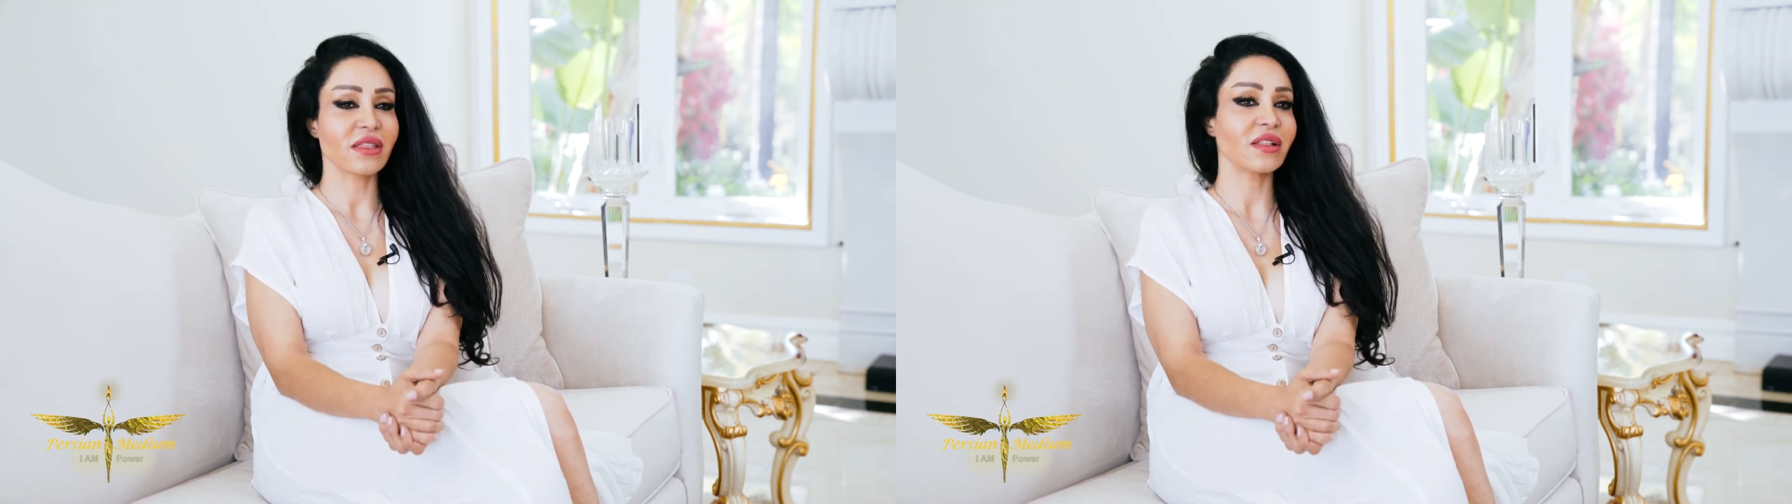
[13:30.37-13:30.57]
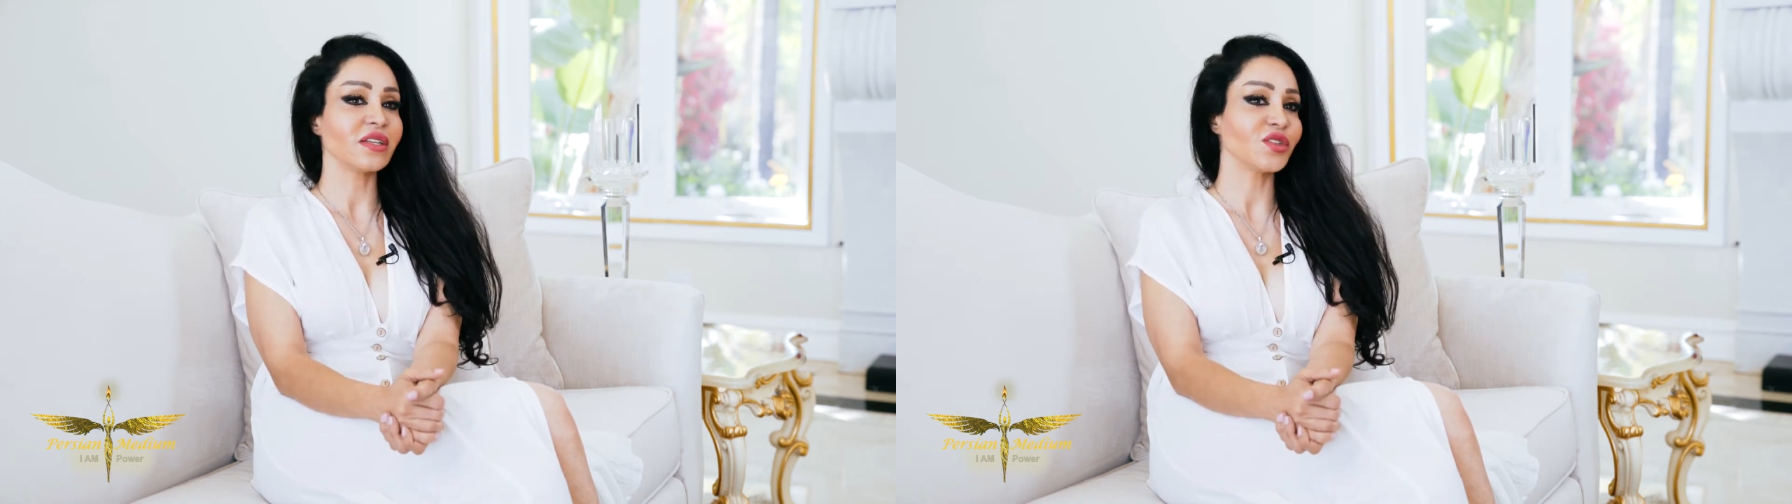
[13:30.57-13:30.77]

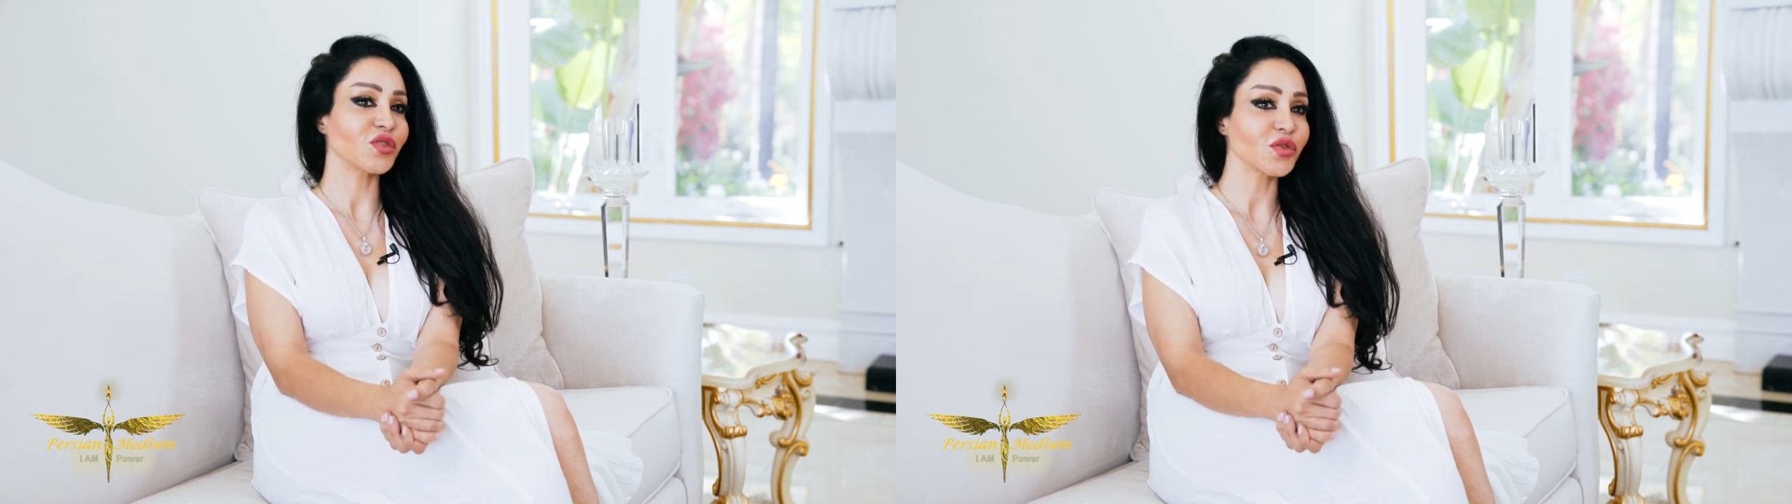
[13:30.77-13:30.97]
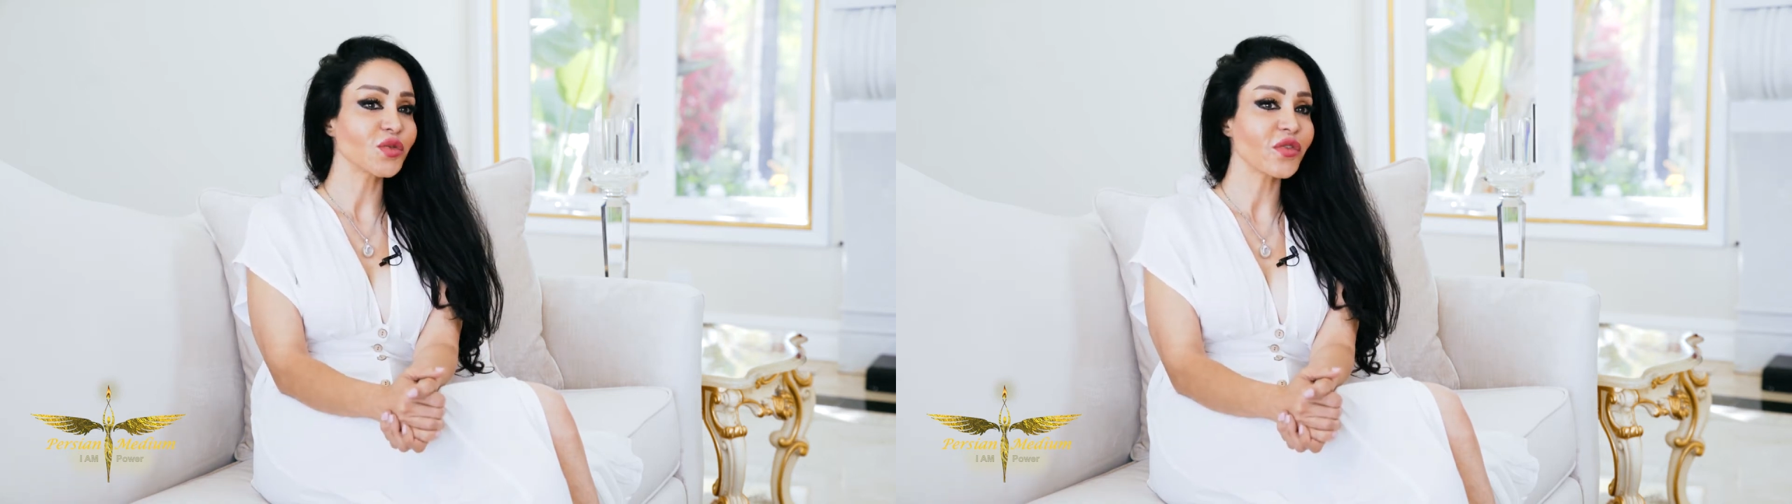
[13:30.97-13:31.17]
telling the
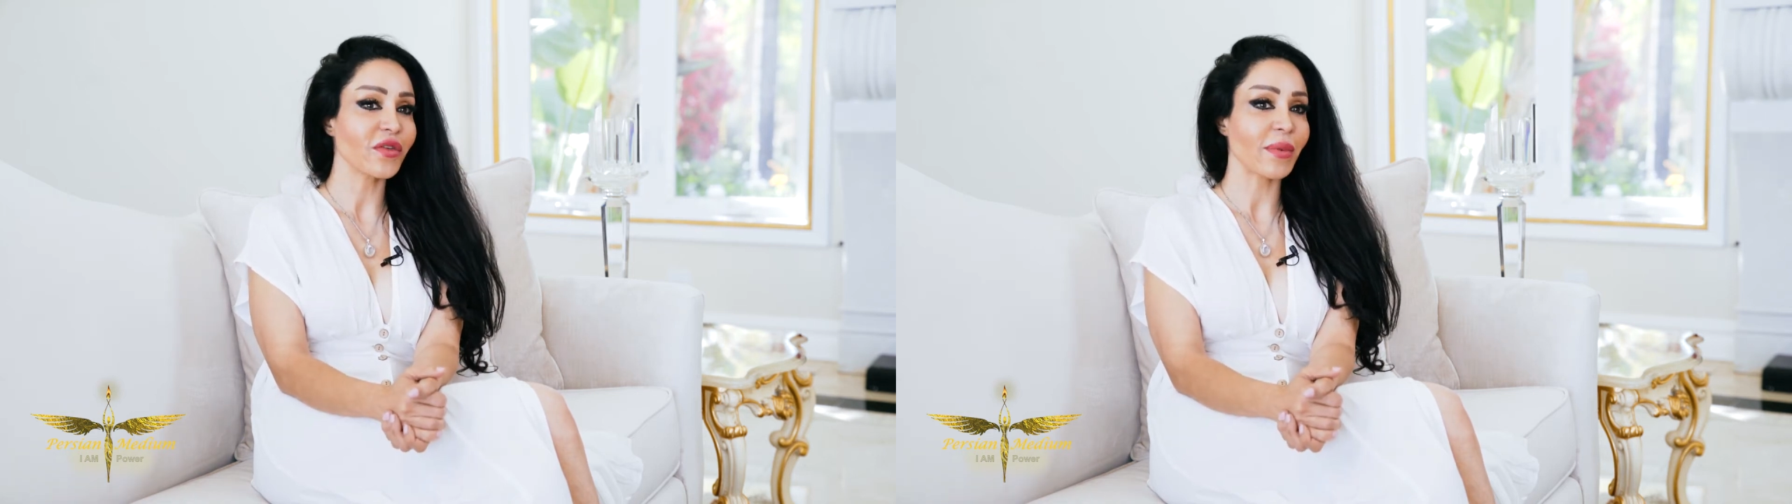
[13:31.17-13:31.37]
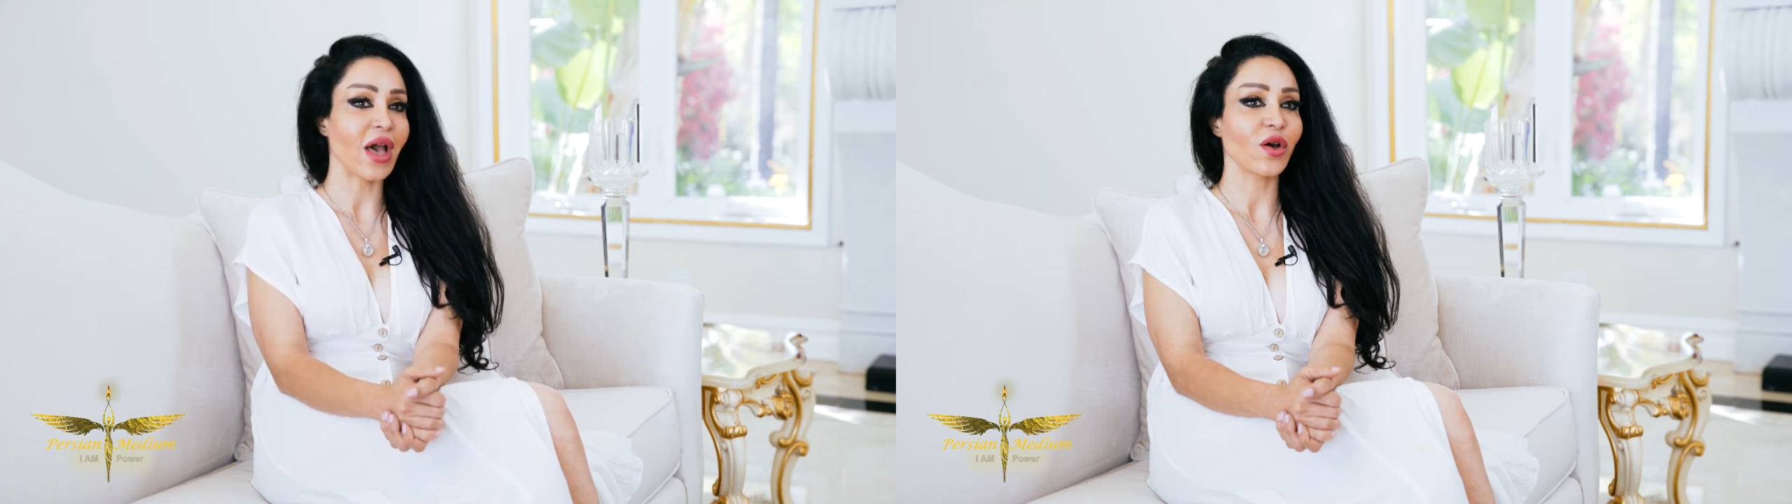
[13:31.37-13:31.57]

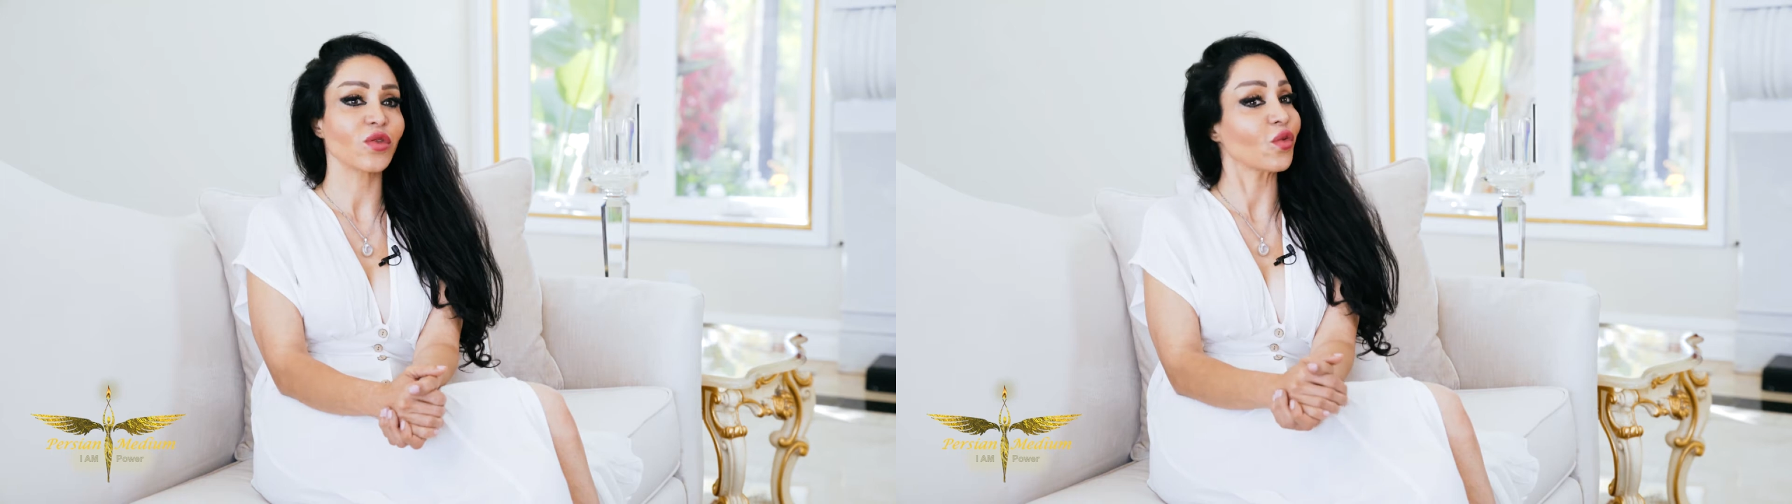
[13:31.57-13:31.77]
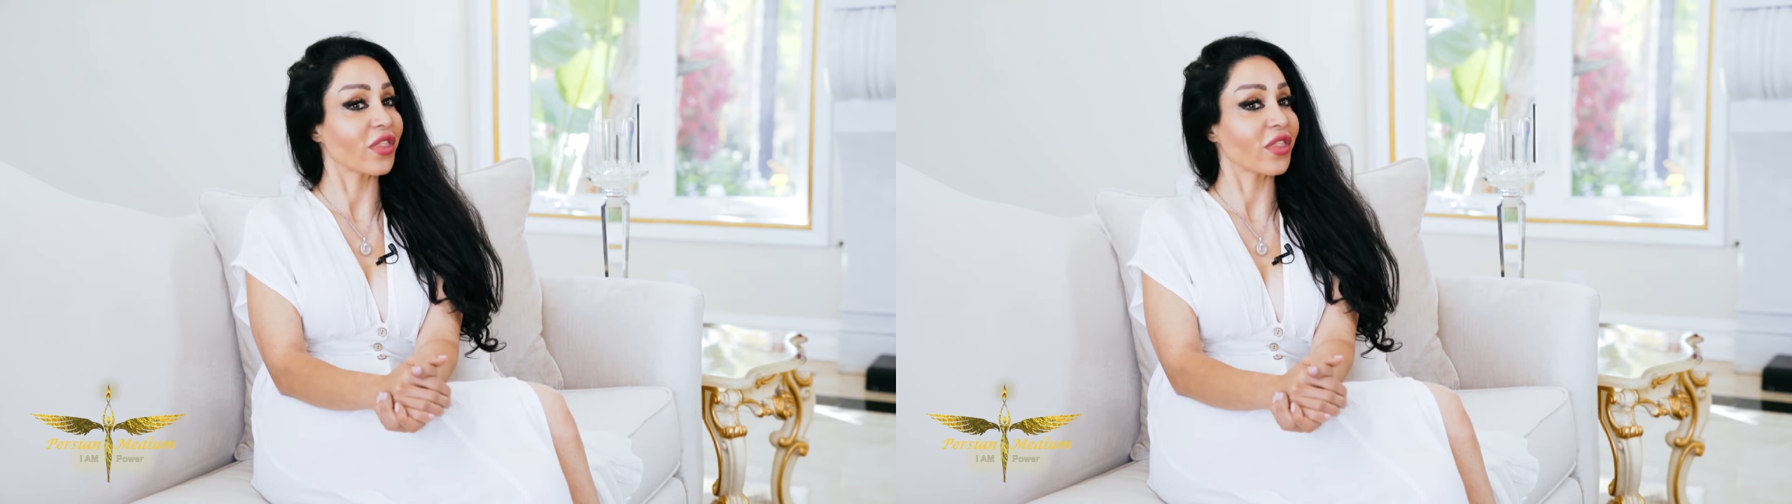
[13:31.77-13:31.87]
truth about